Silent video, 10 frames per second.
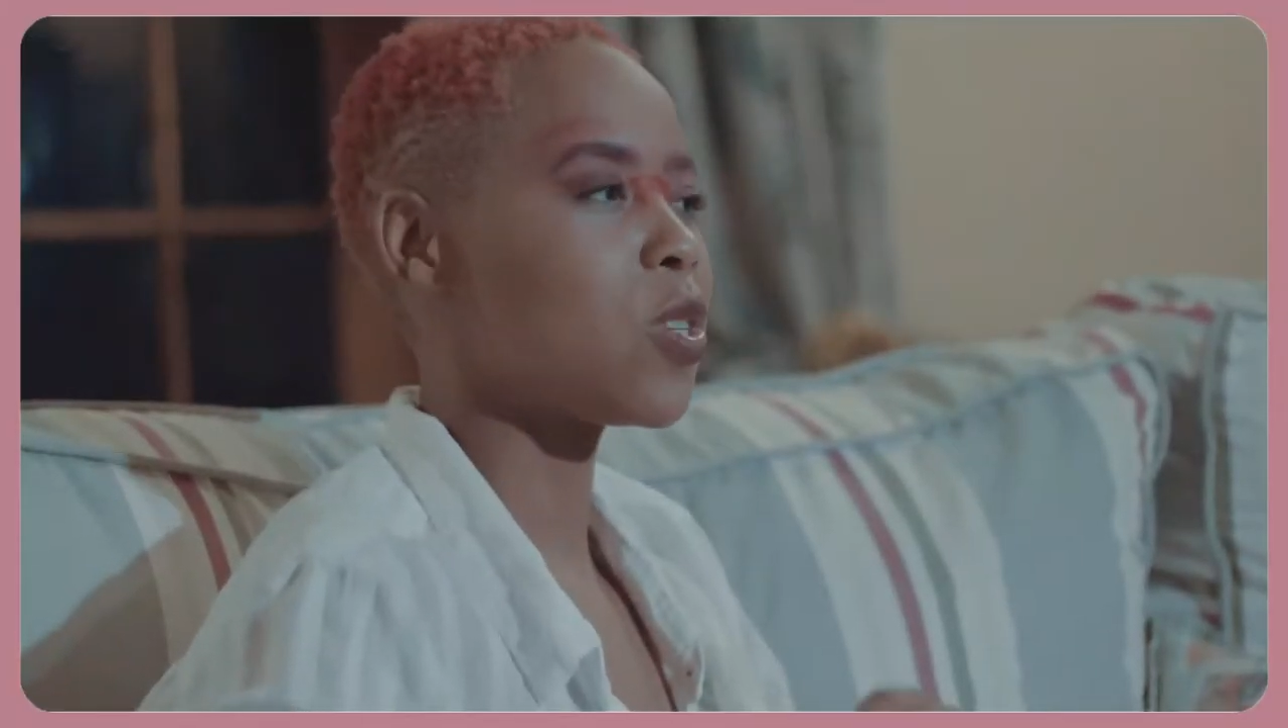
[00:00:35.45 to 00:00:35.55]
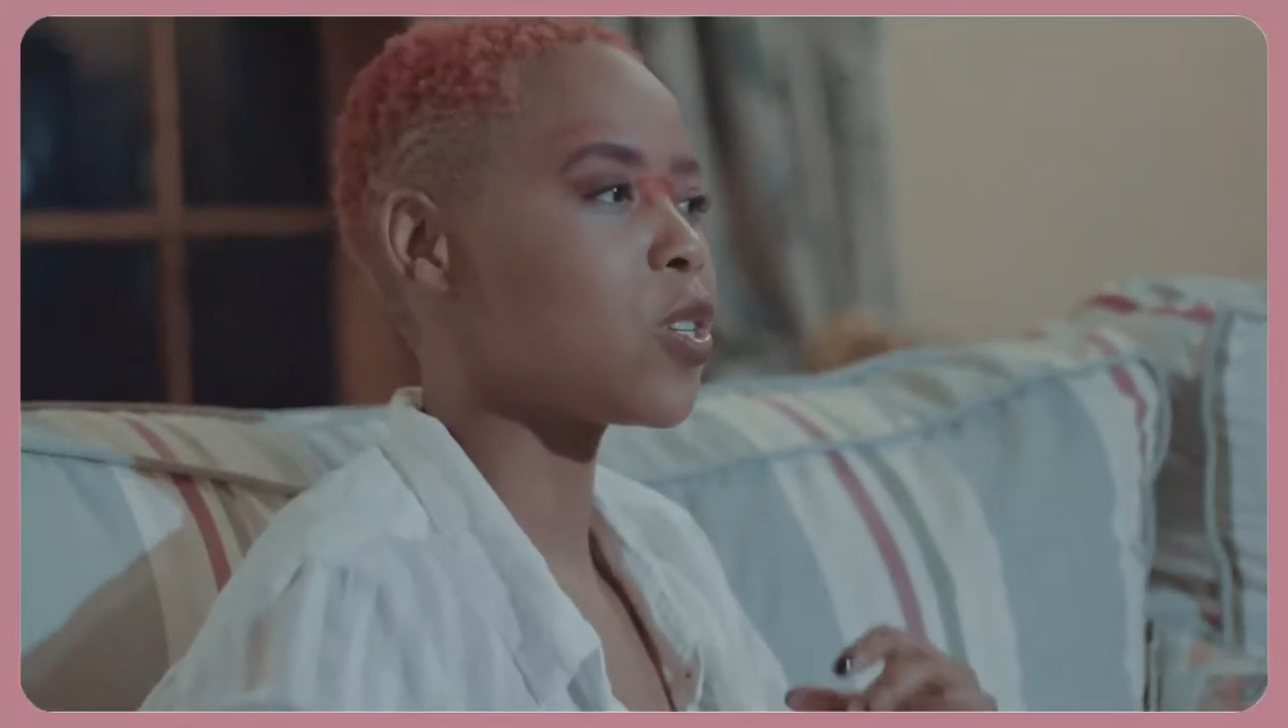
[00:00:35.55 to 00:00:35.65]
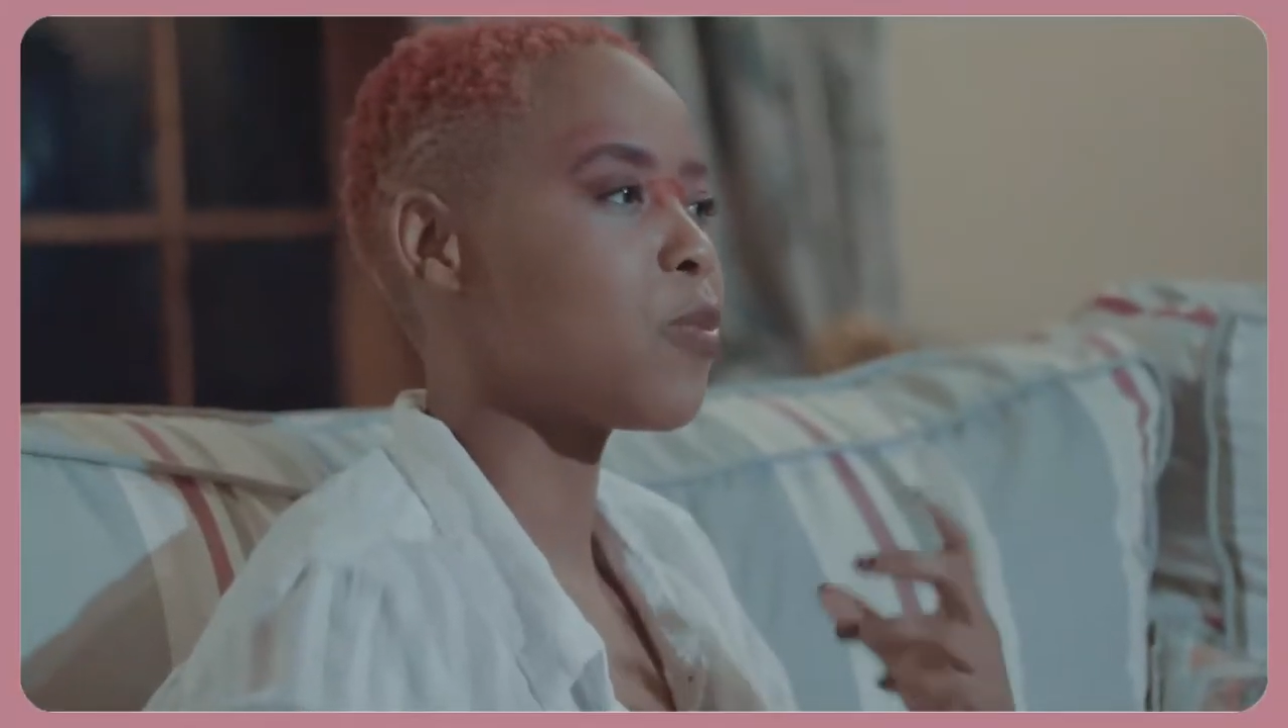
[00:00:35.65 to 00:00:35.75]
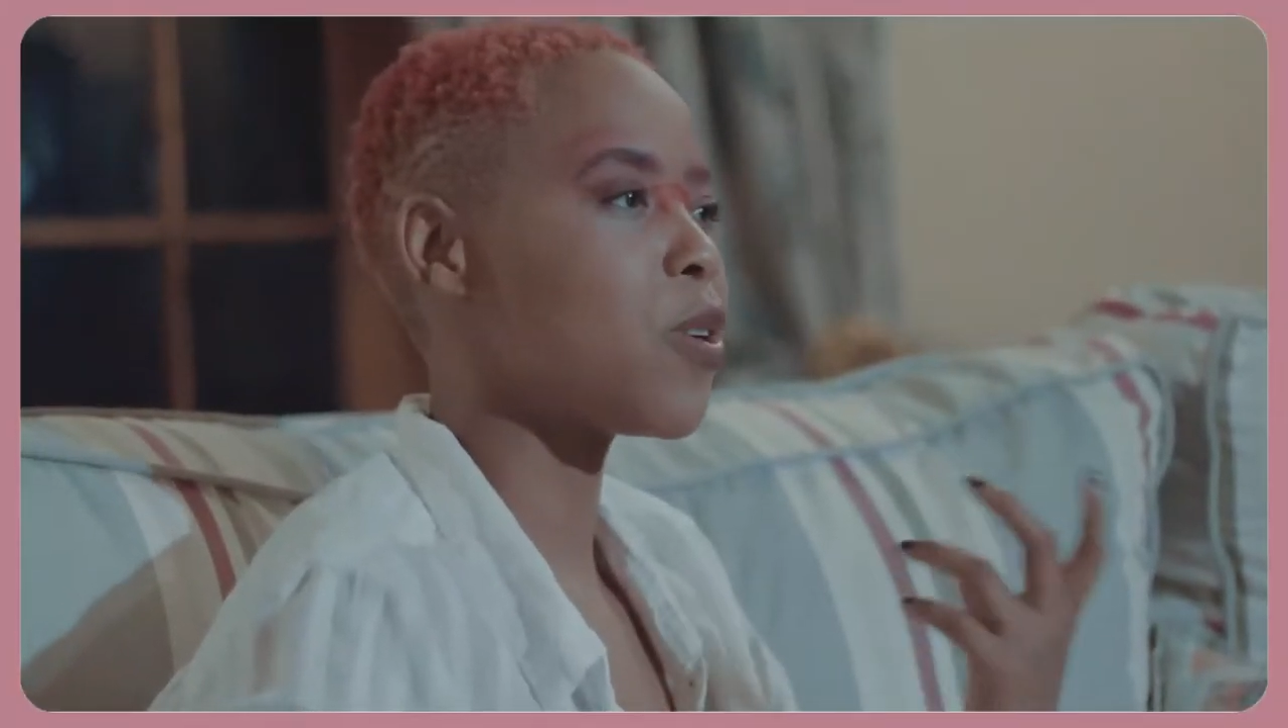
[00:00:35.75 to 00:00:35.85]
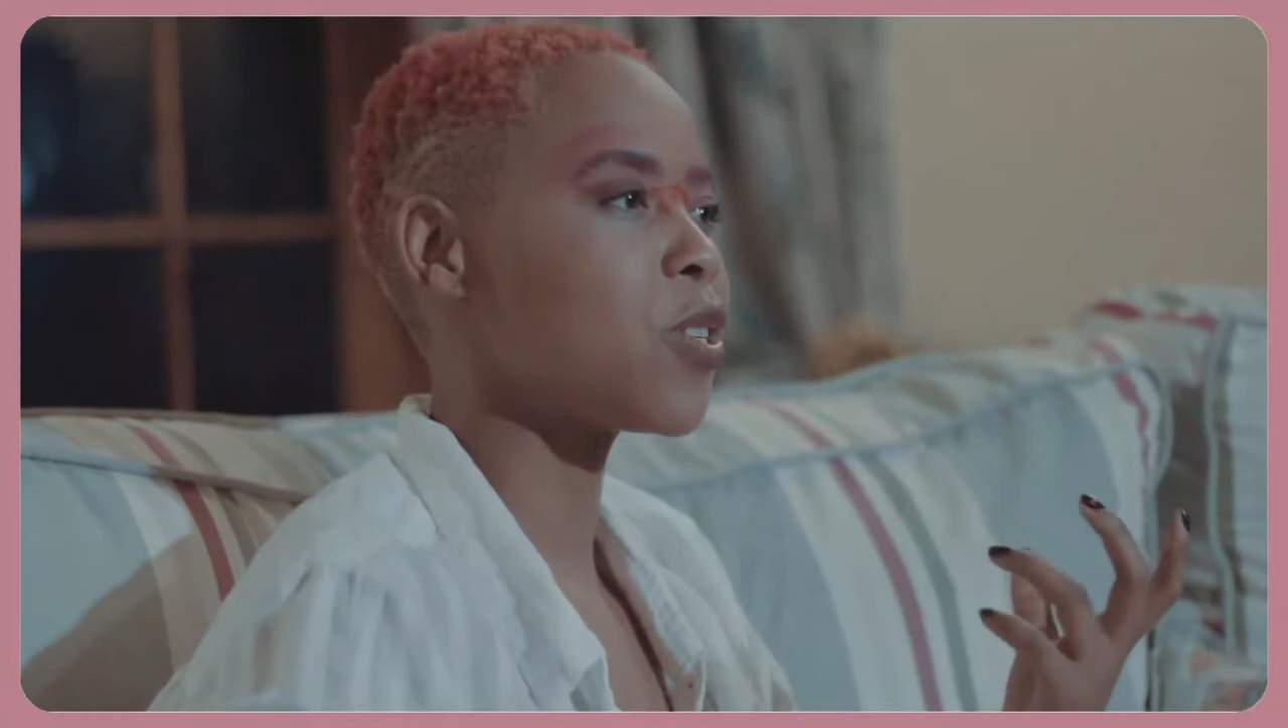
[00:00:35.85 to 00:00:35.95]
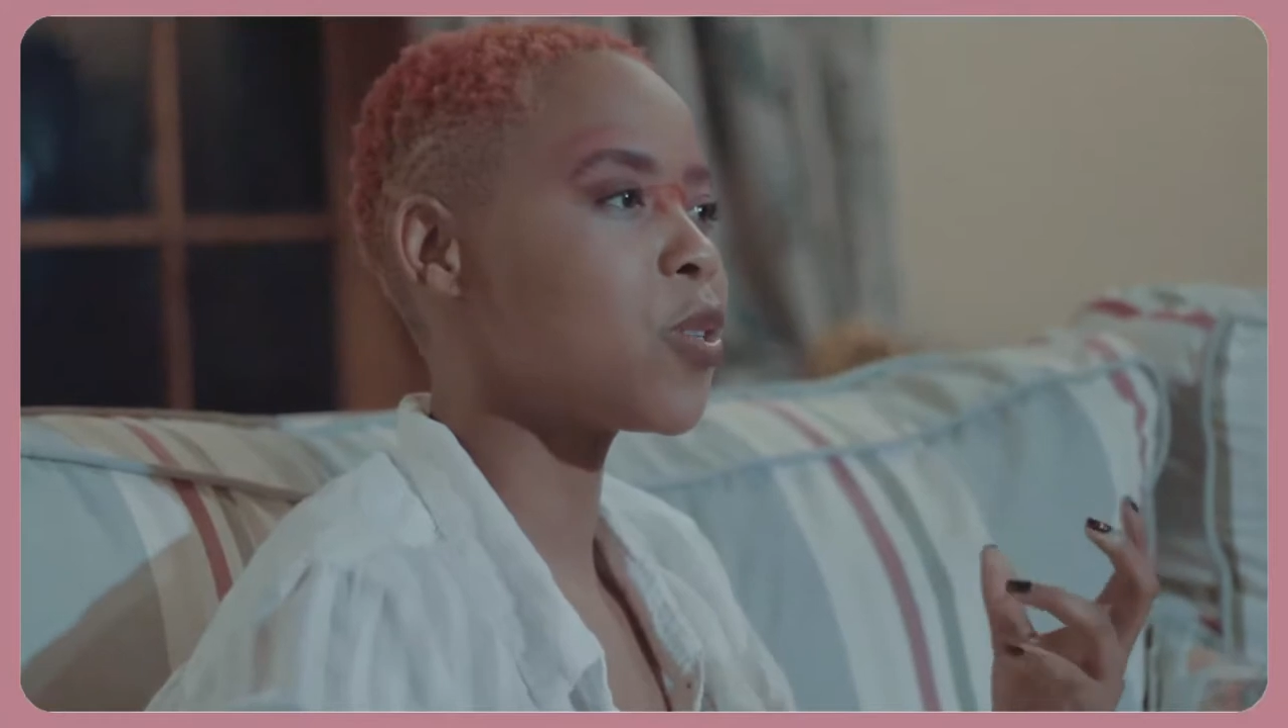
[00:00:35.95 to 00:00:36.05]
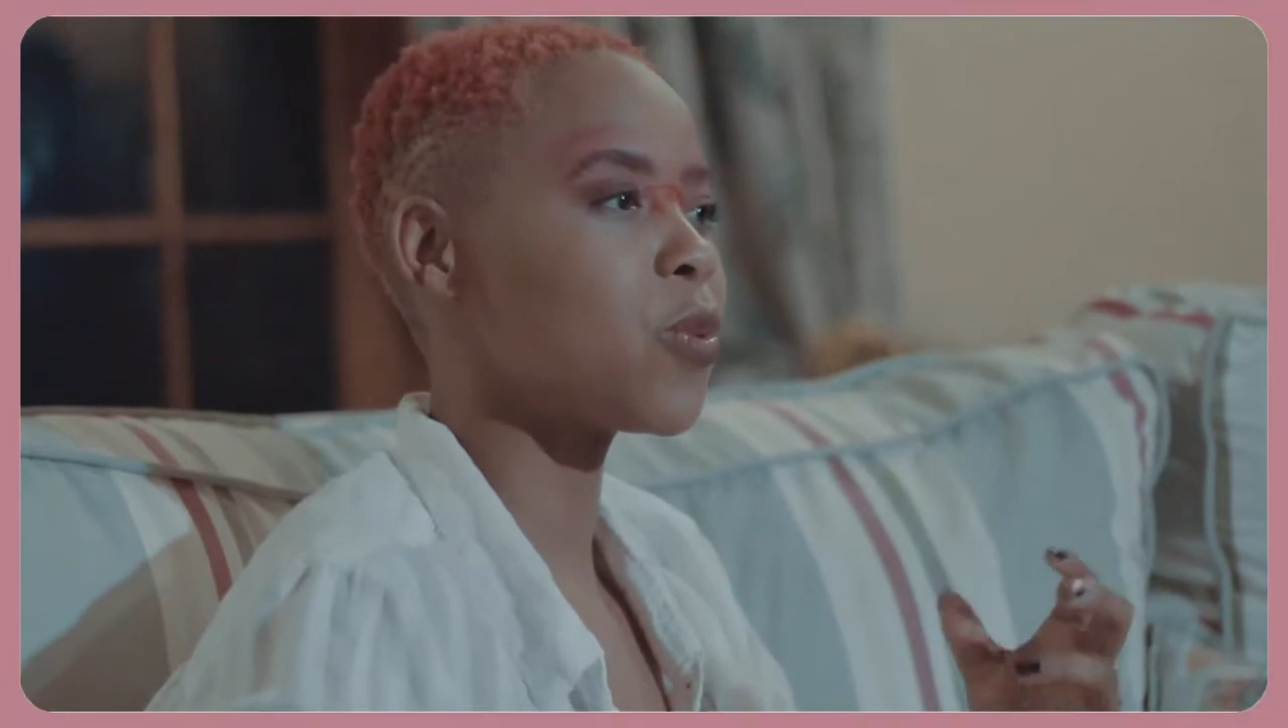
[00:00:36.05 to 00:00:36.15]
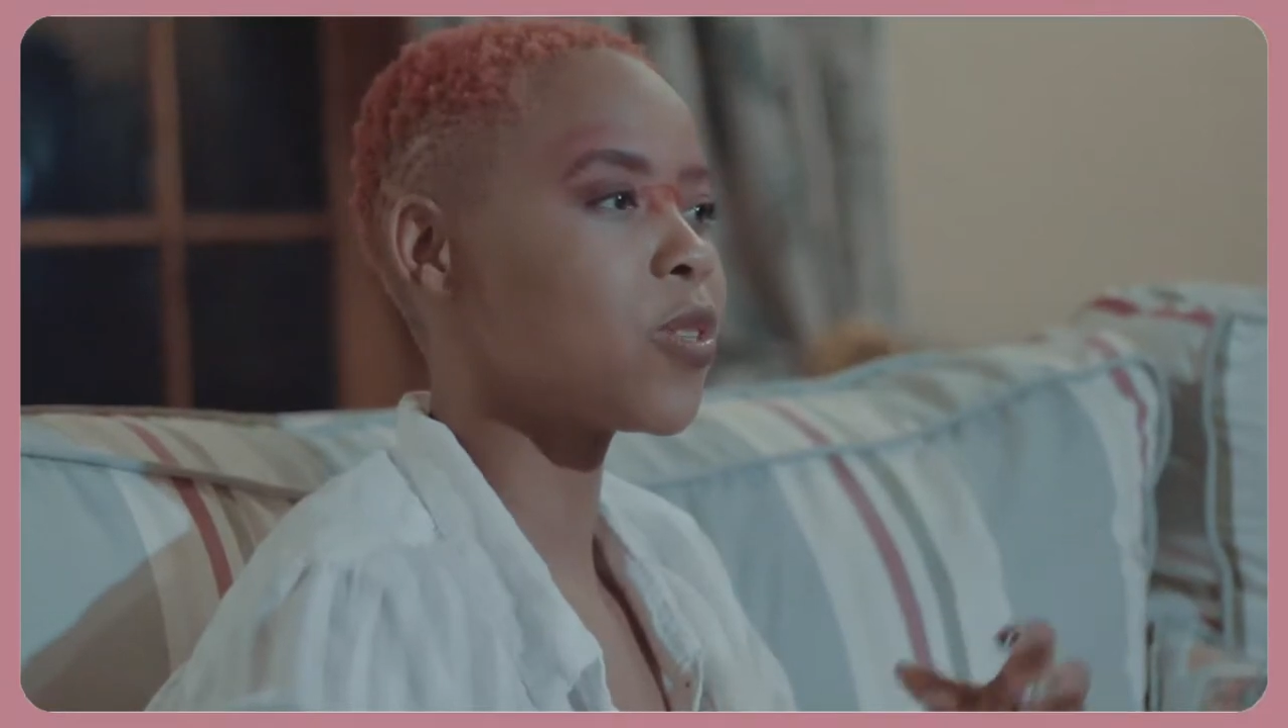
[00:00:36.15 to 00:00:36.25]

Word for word: this person